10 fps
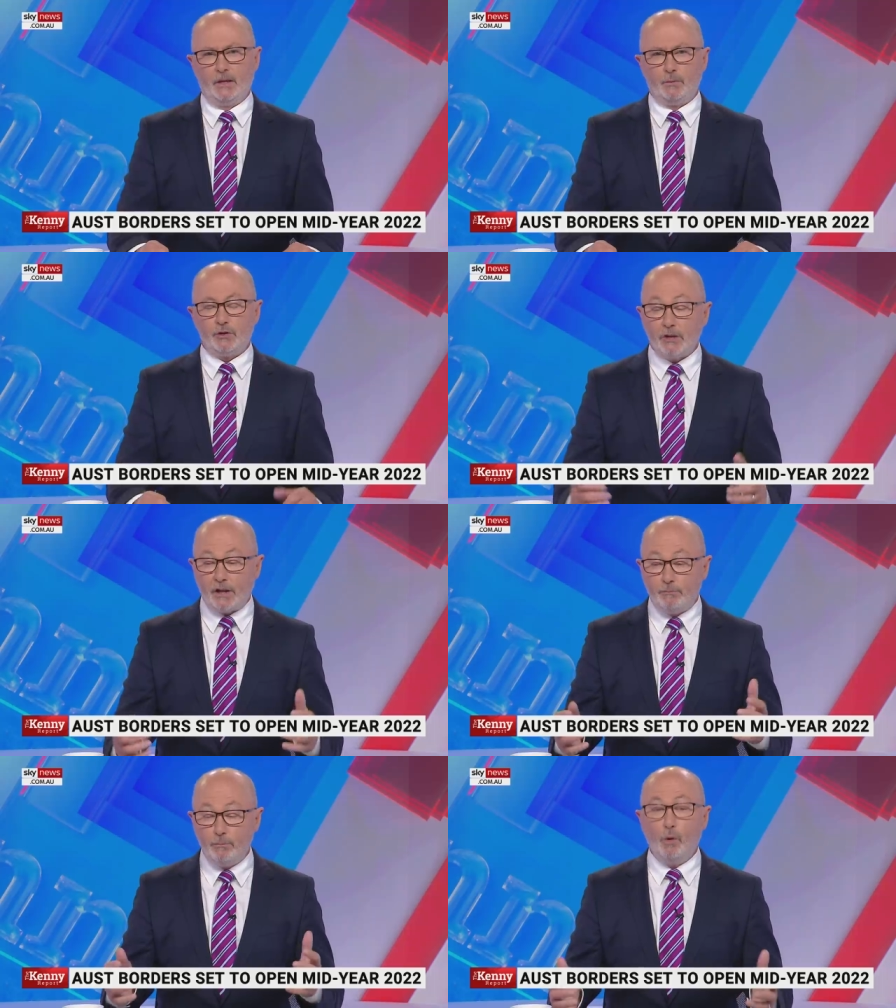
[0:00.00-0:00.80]
We should
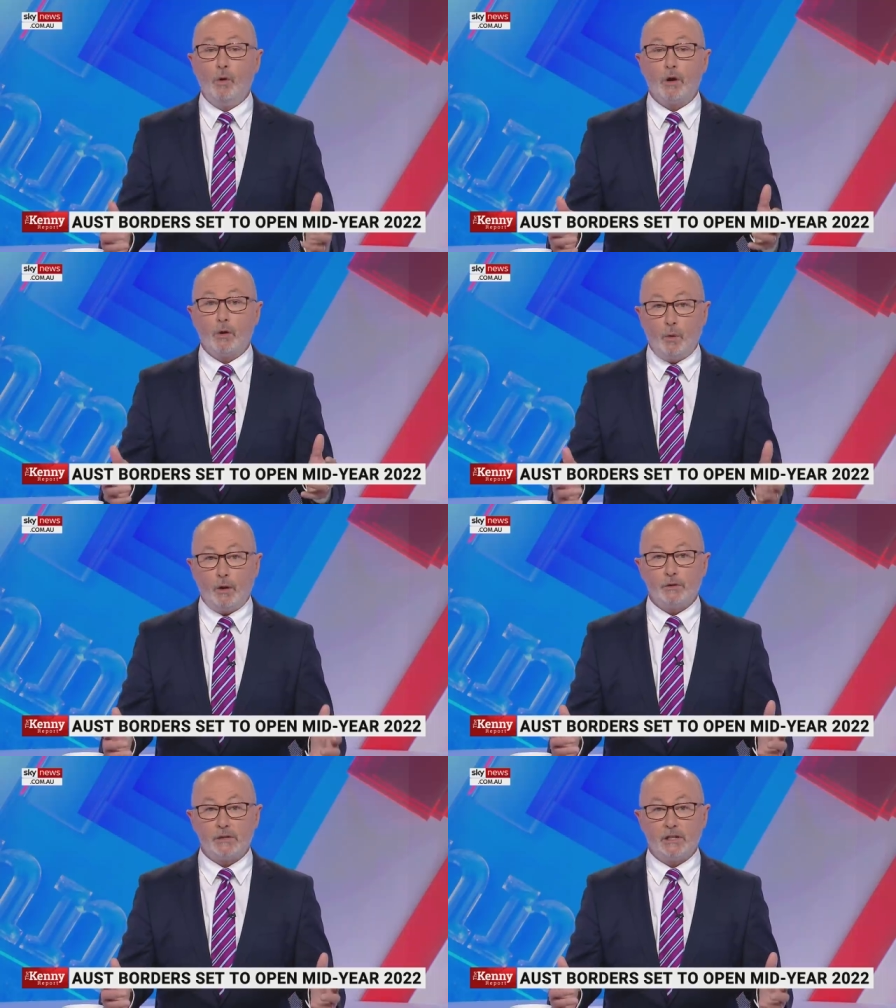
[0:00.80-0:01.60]
have more
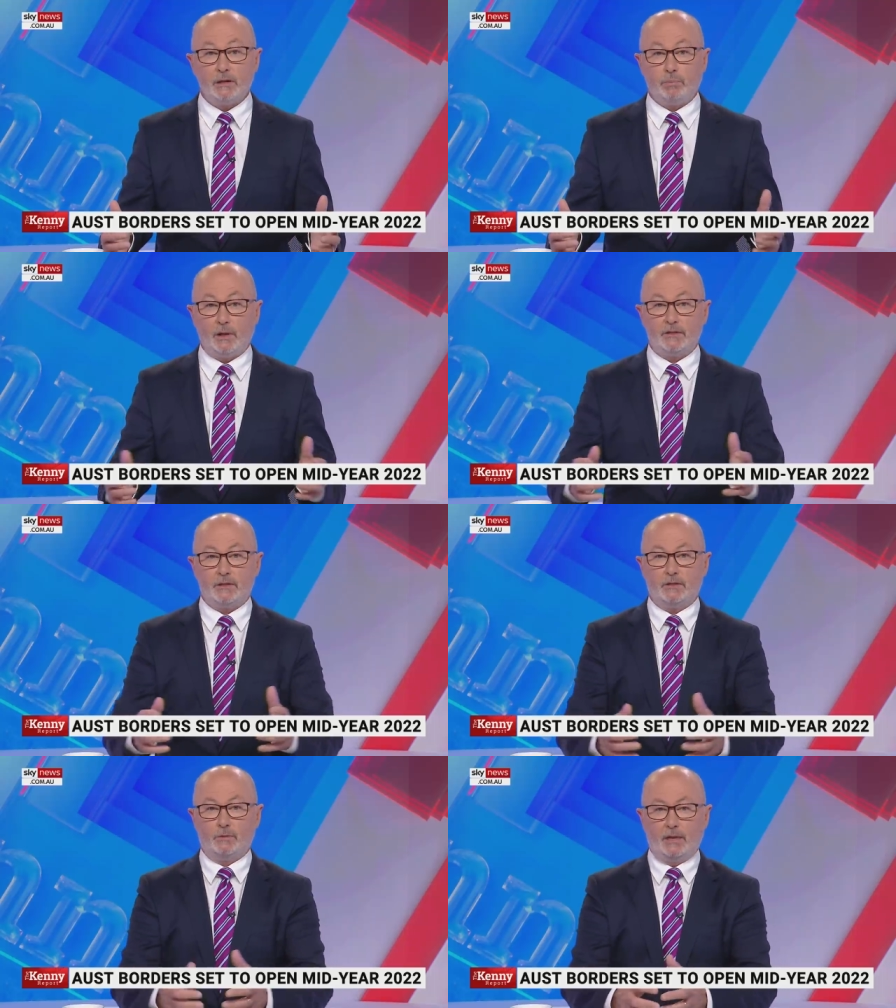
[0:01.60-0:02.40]
quarantine
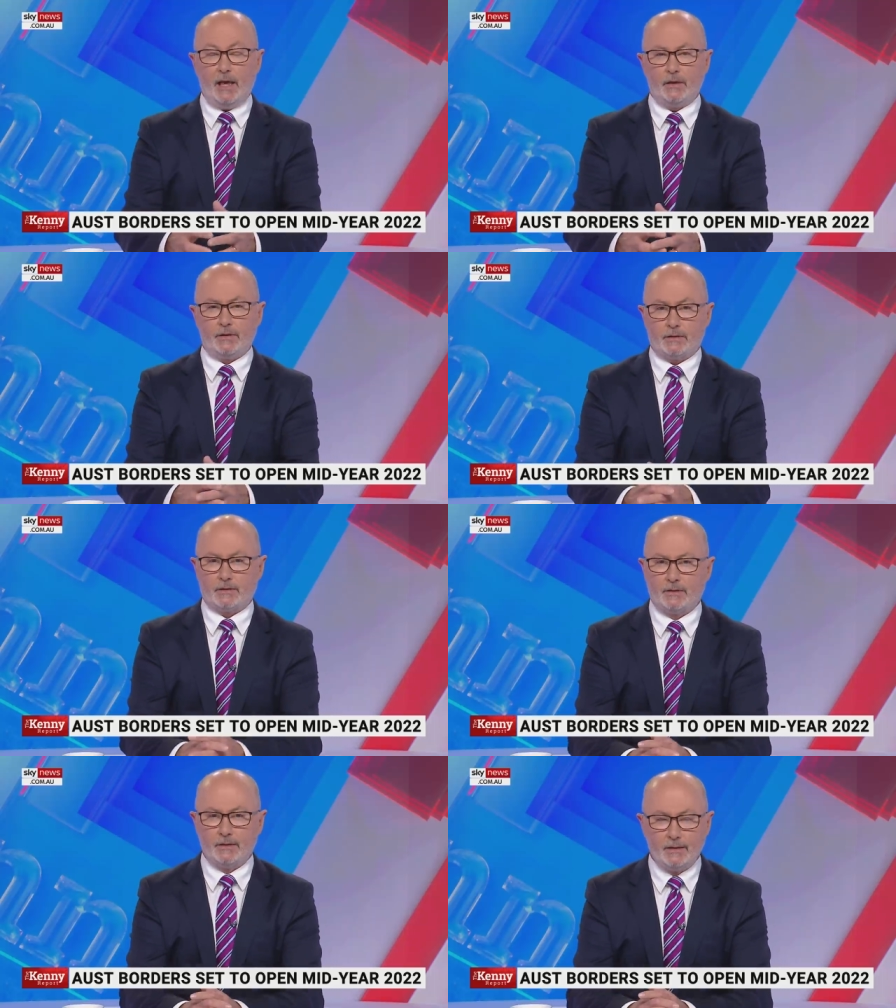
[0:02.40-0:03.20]
places to allow
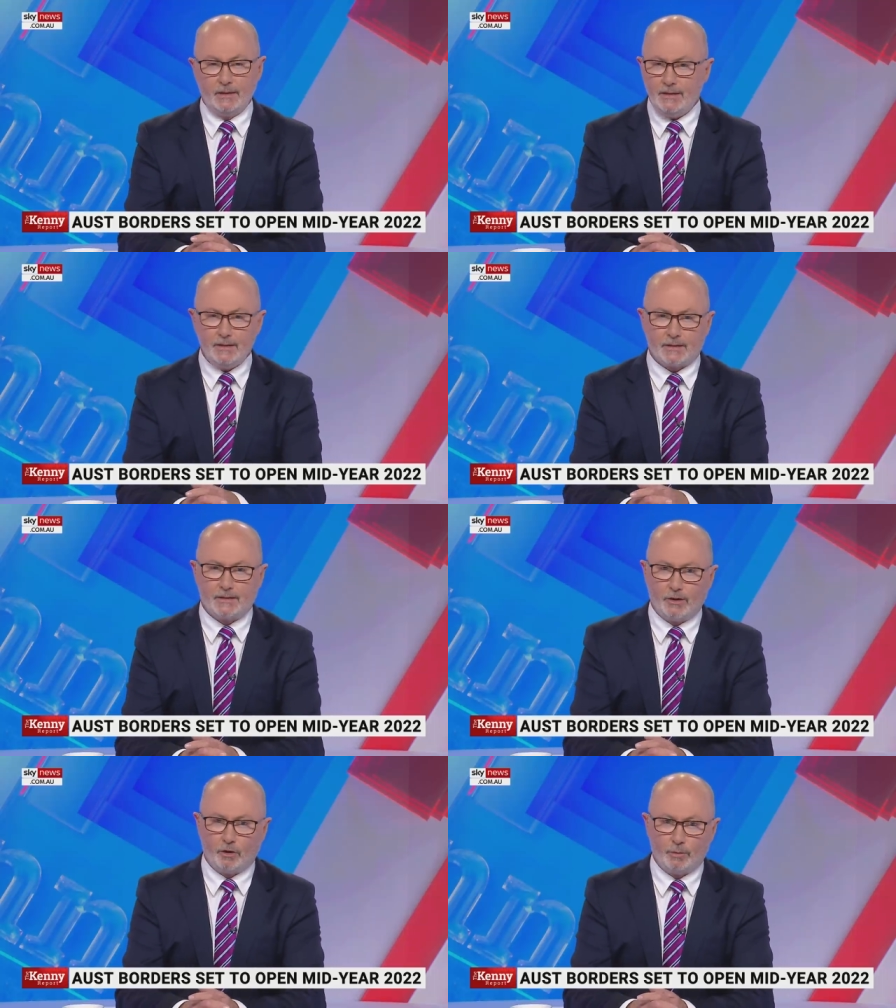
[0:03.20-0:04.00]
this. This is
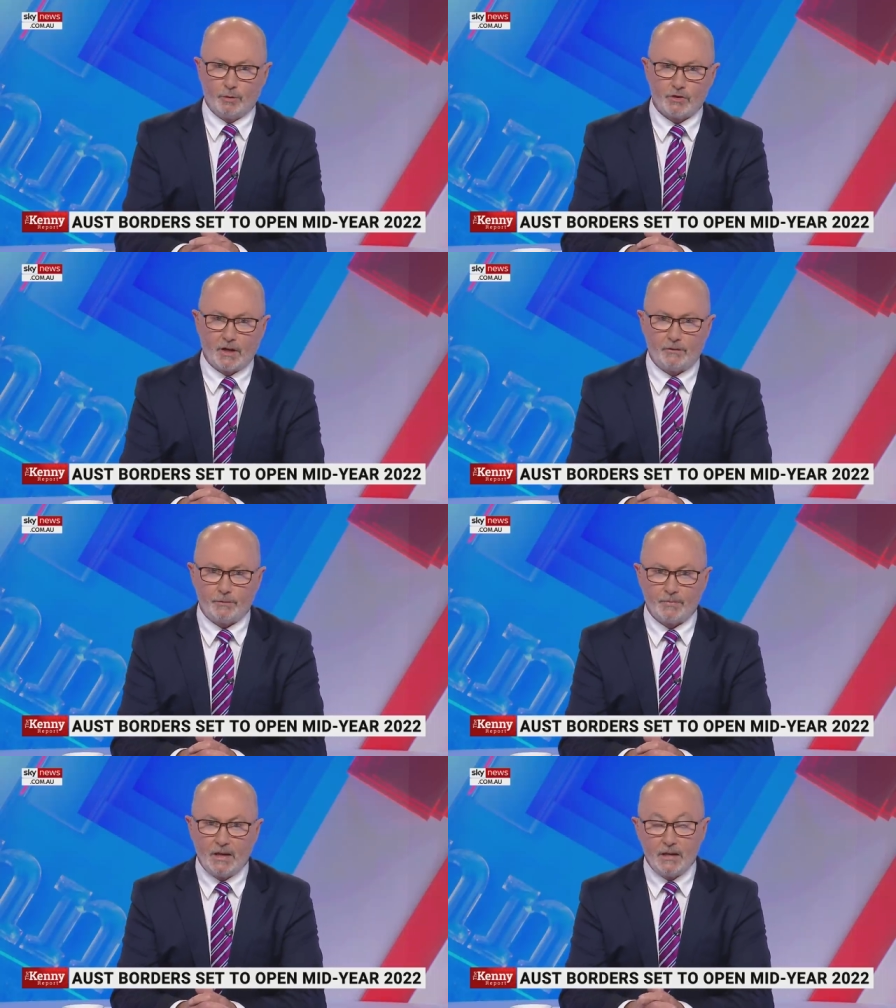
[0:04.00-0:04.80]
terrible stuff.
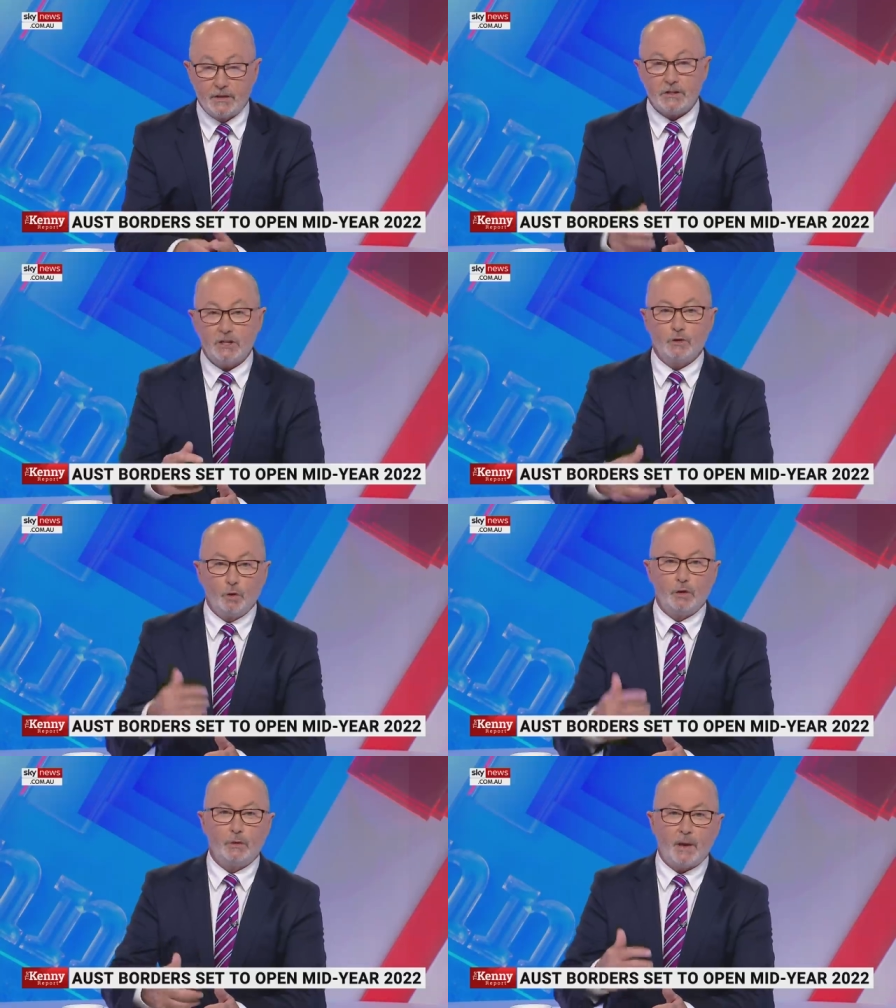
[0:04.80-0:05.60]
This is
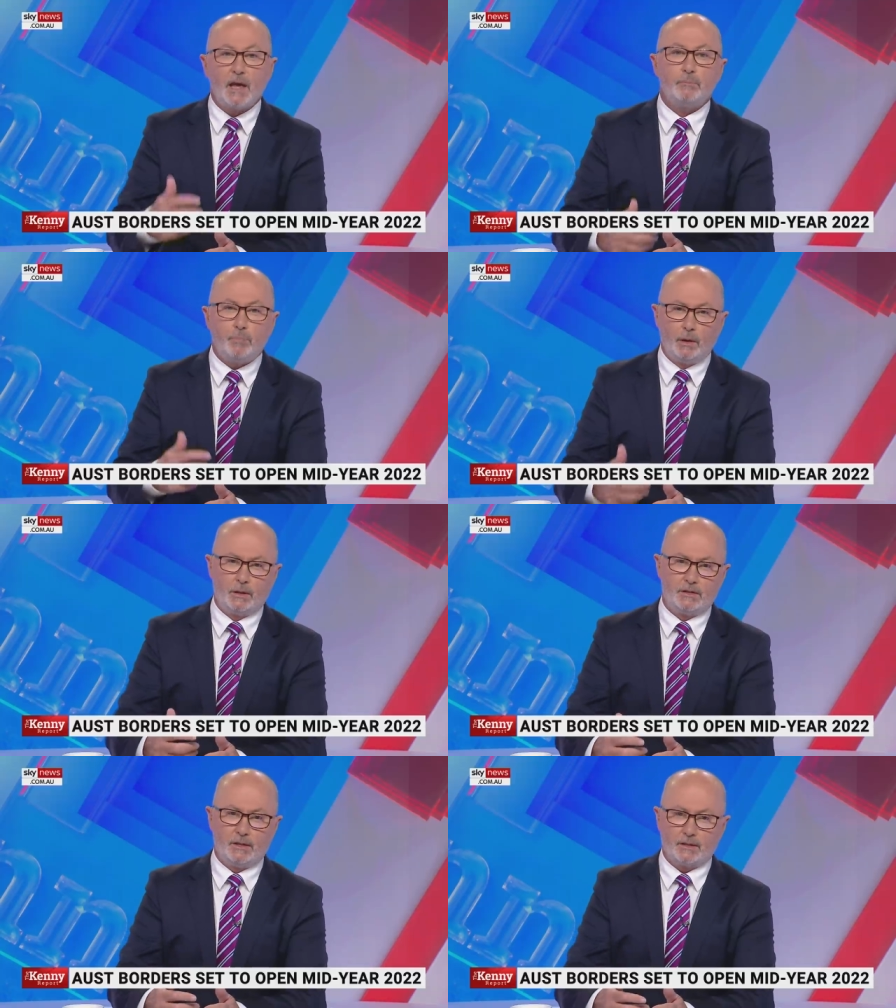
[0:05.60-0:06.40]
all about
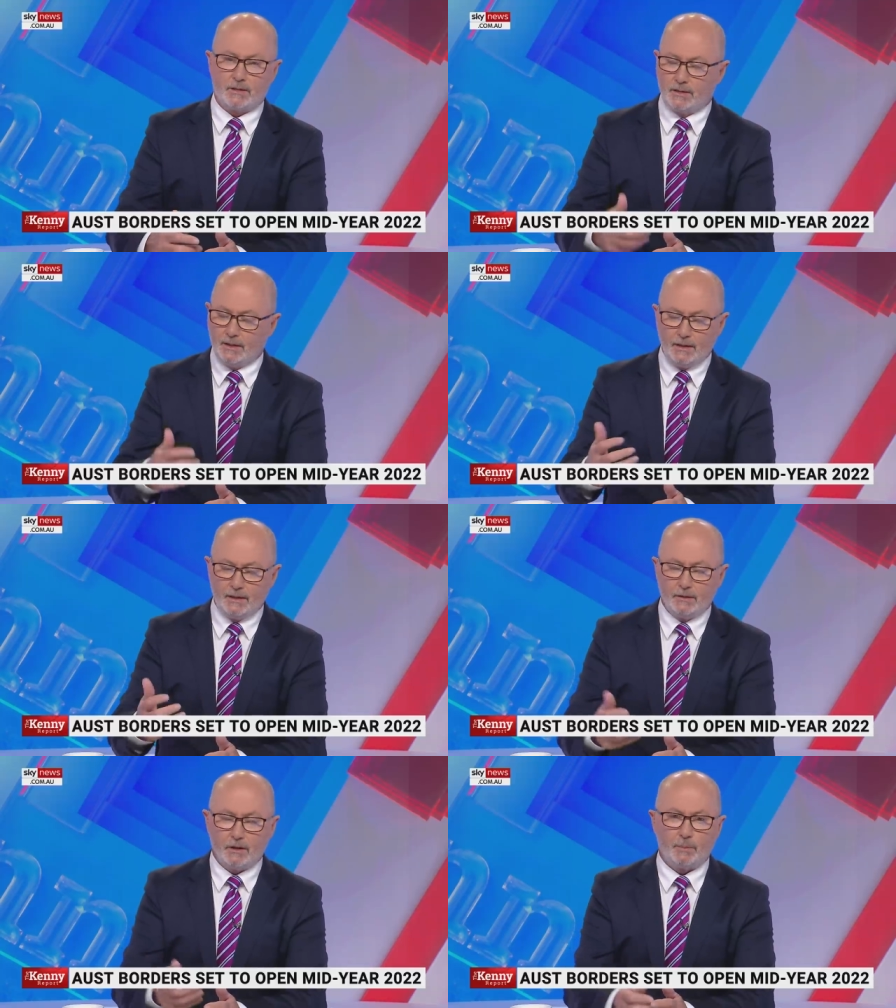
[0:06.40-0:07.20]
politics,
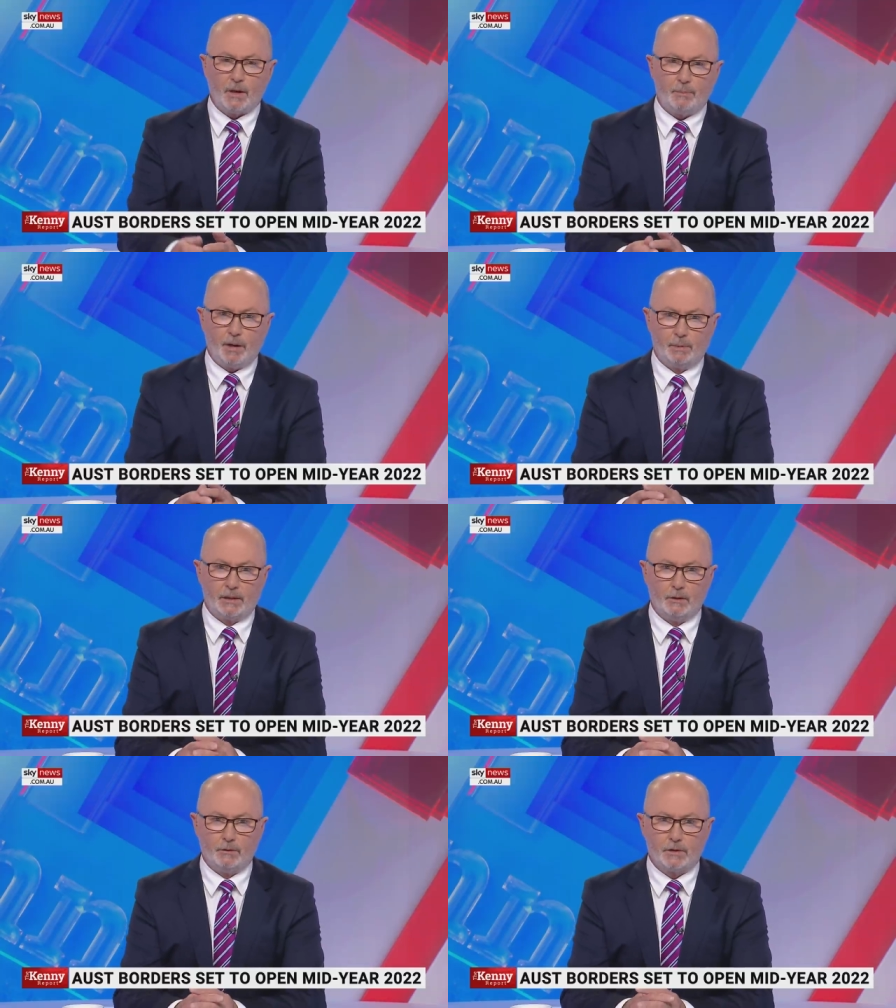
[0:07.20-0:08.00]
not about
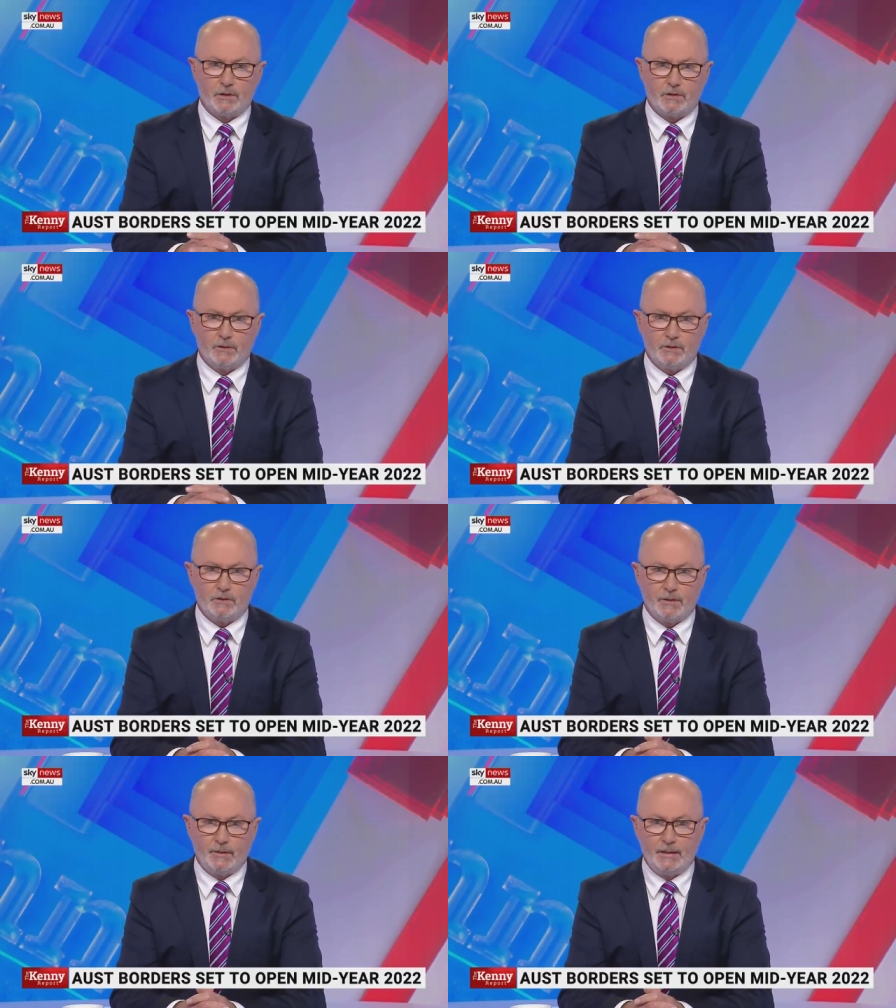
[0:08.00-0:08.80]
public health concerns.